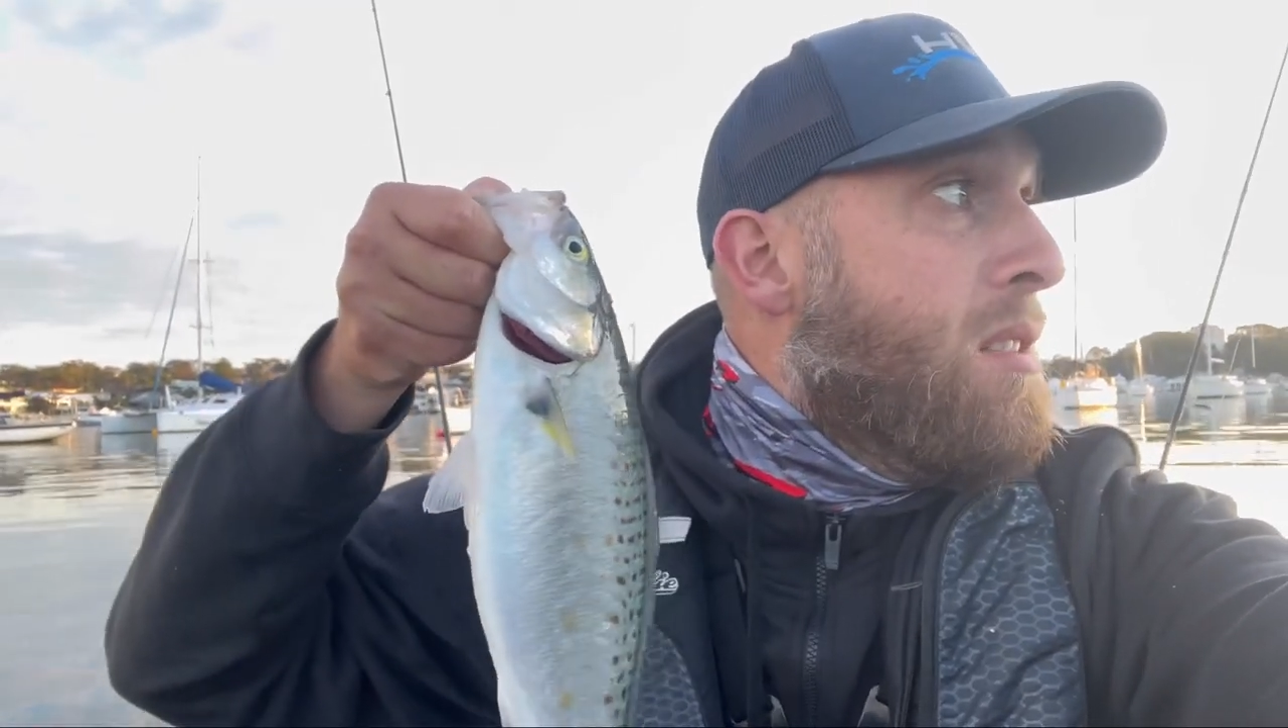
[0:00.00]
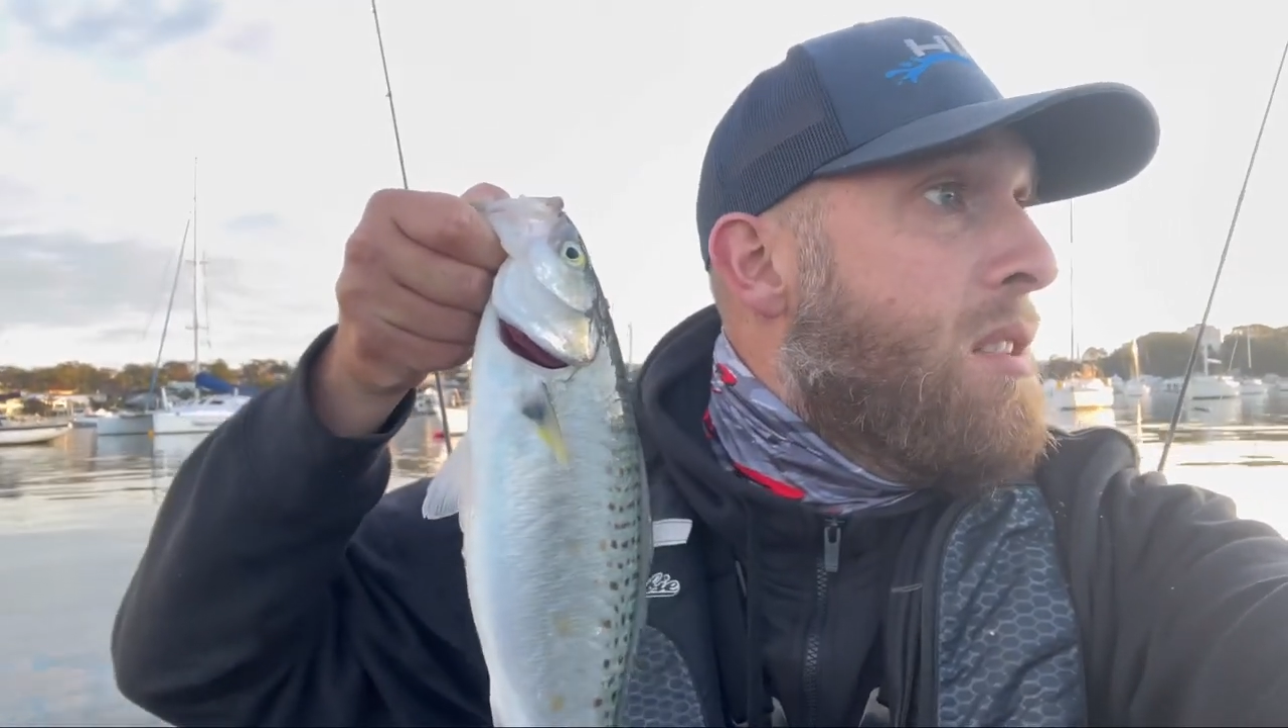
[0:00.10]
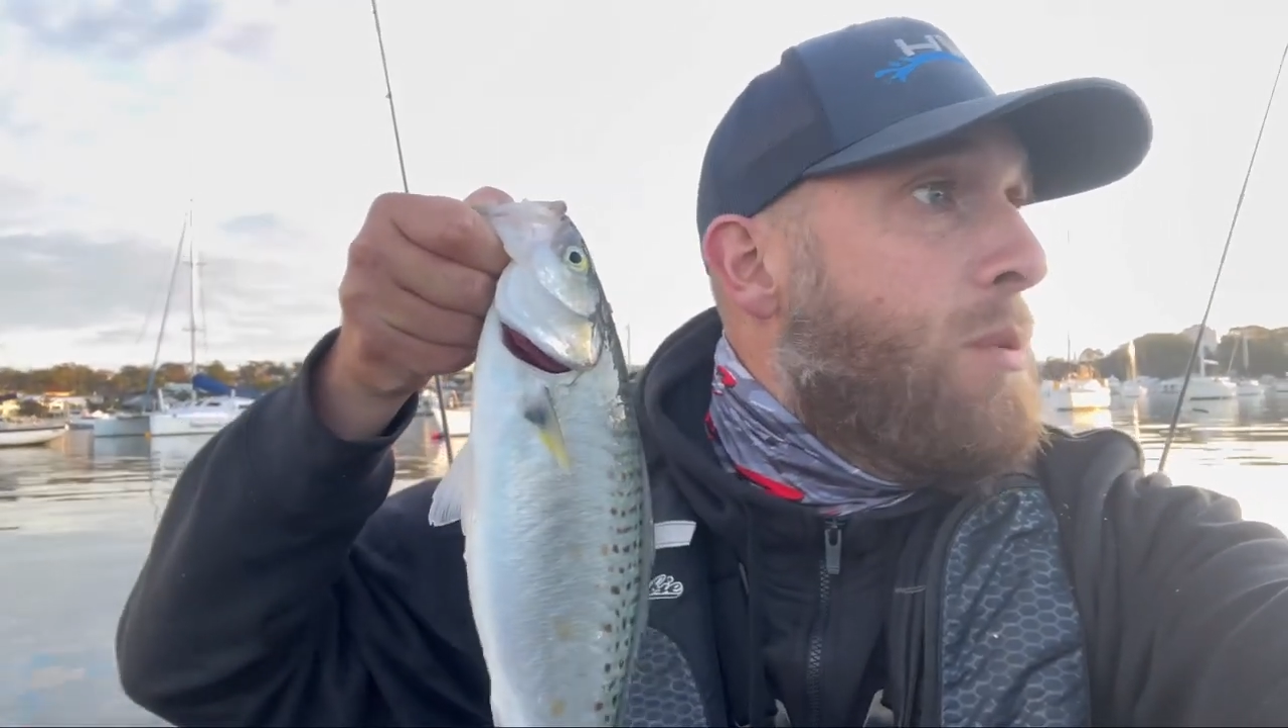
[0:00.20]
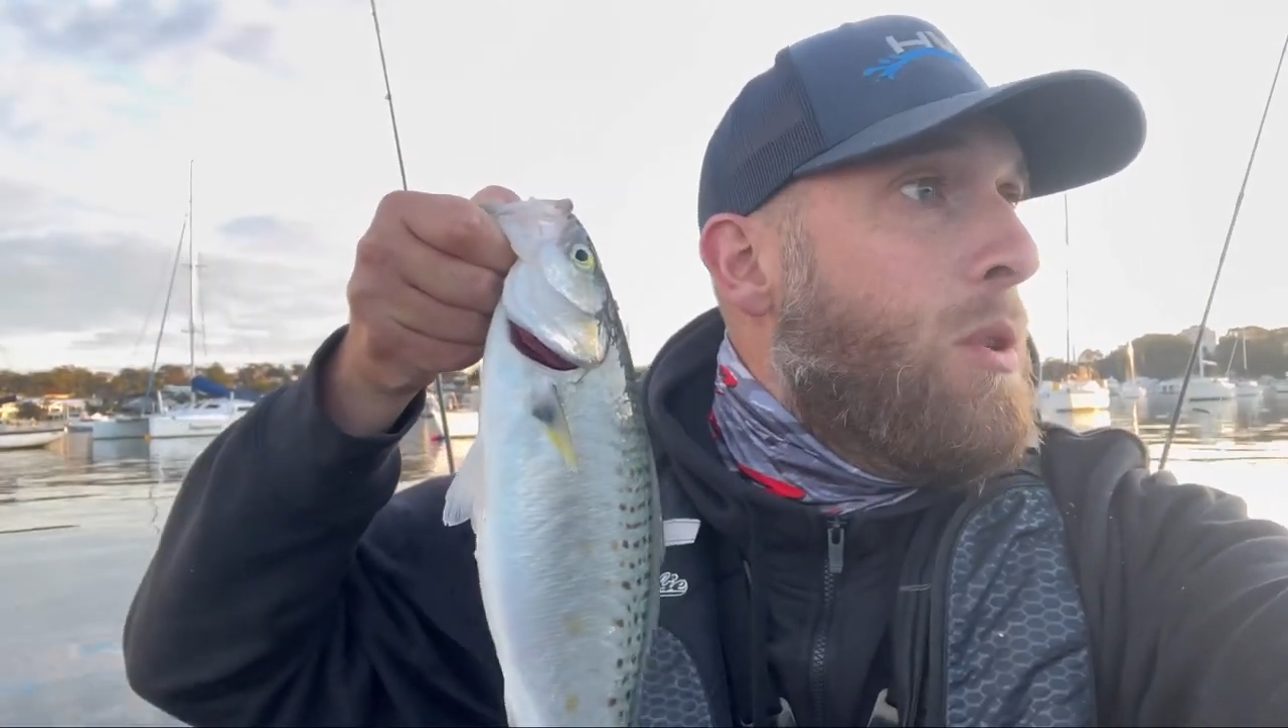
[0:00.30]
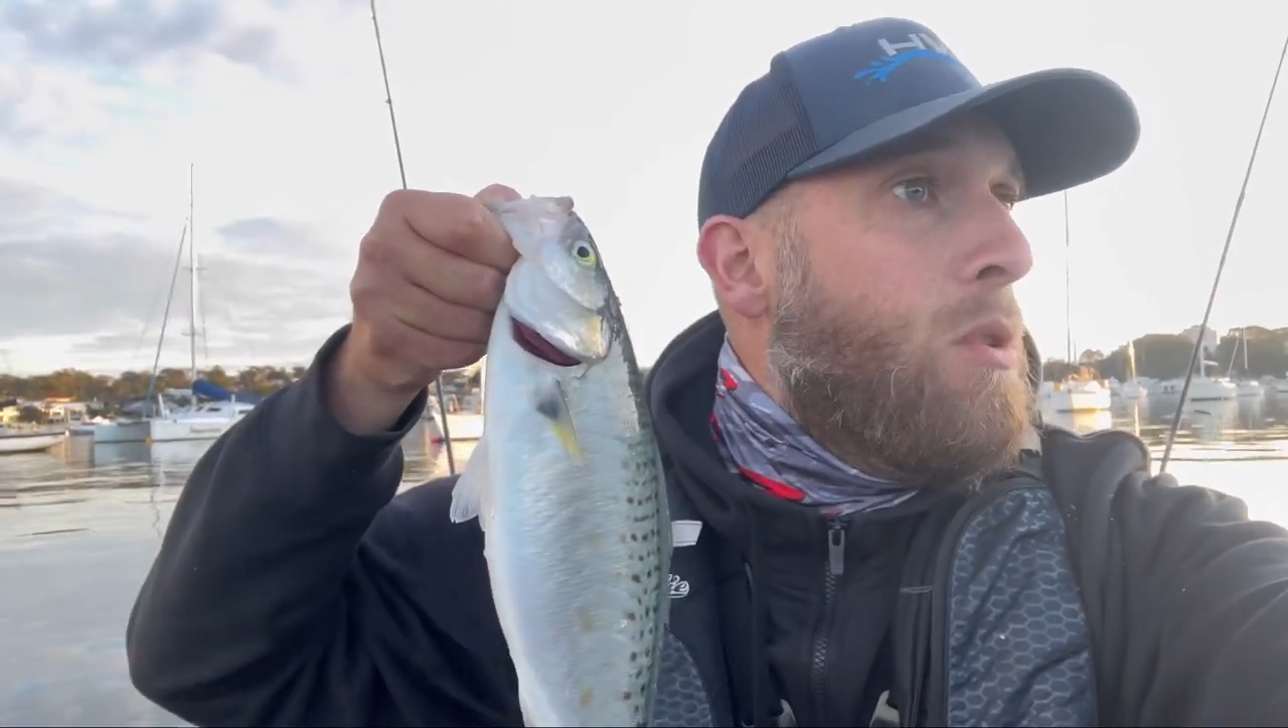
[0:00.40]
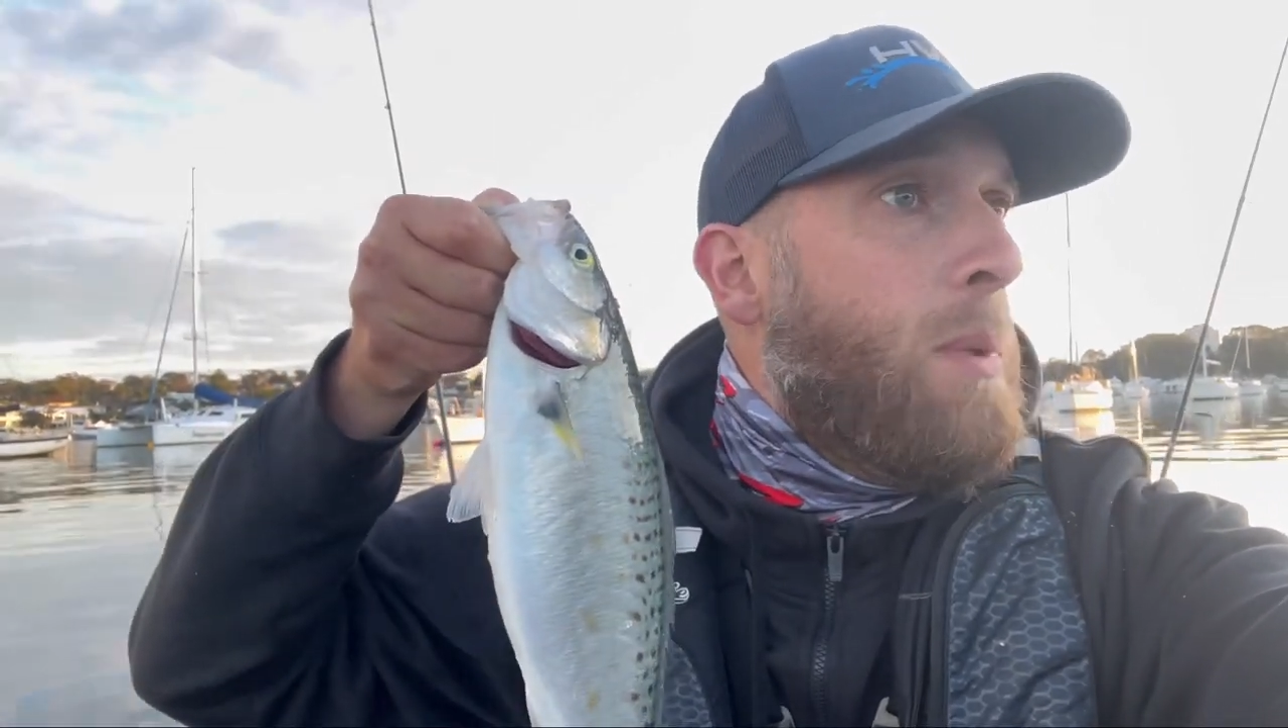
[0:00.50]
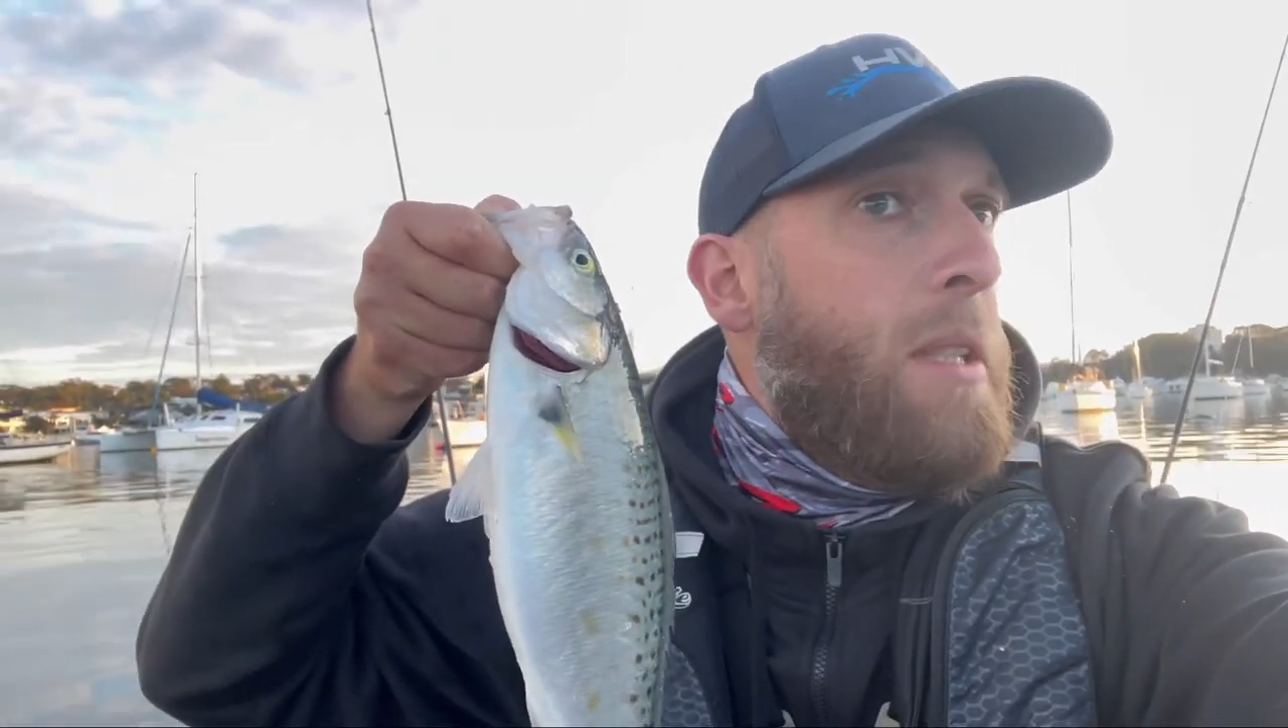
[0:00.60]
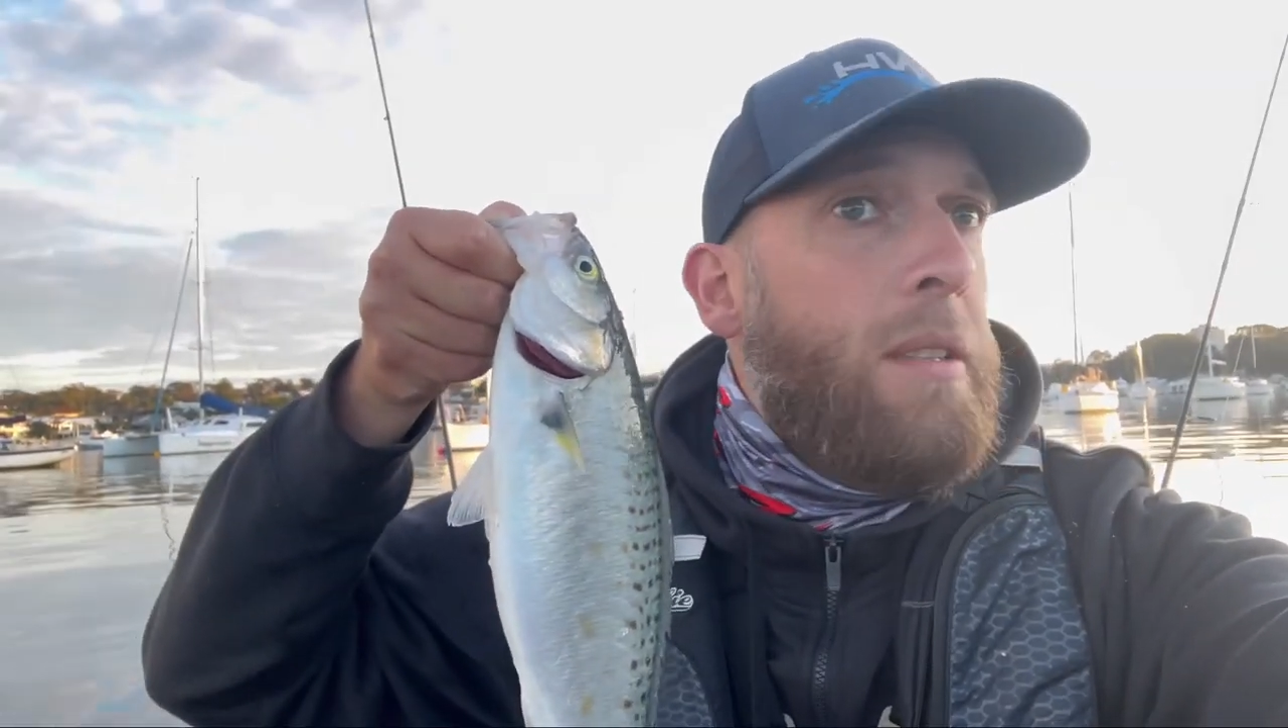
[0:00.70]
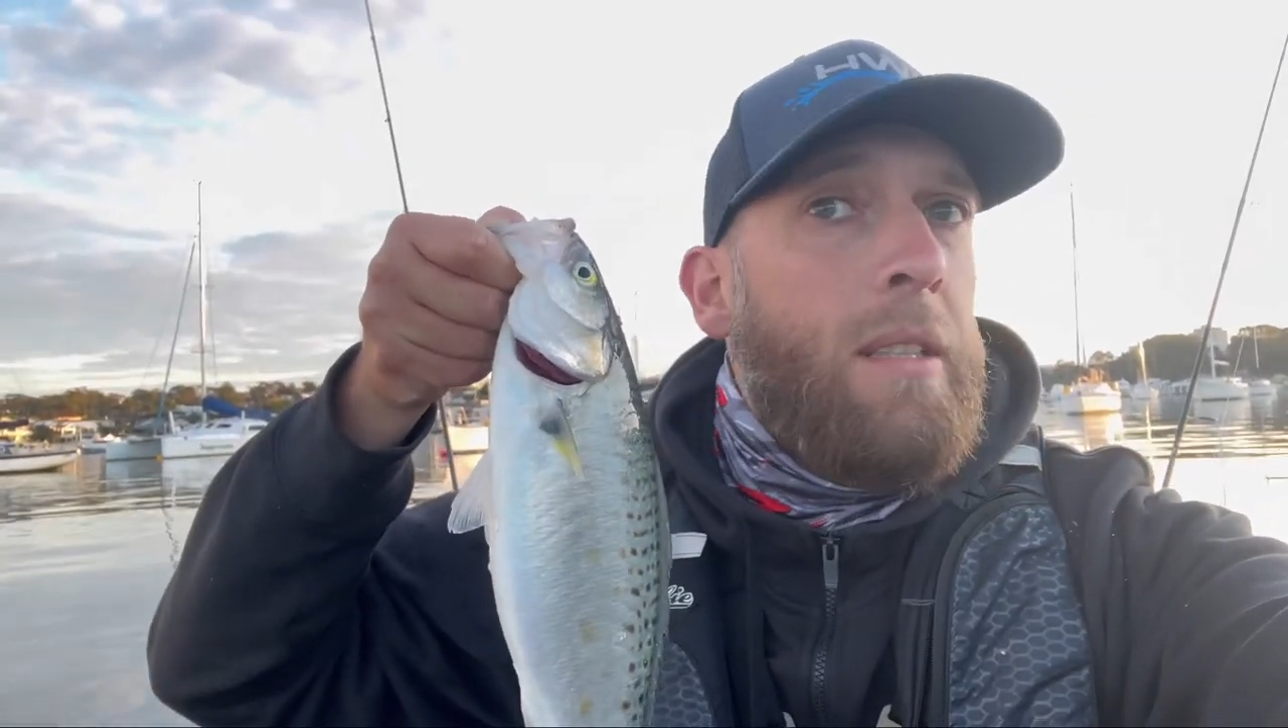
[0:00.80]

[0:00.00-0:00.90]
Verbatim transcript: as well, but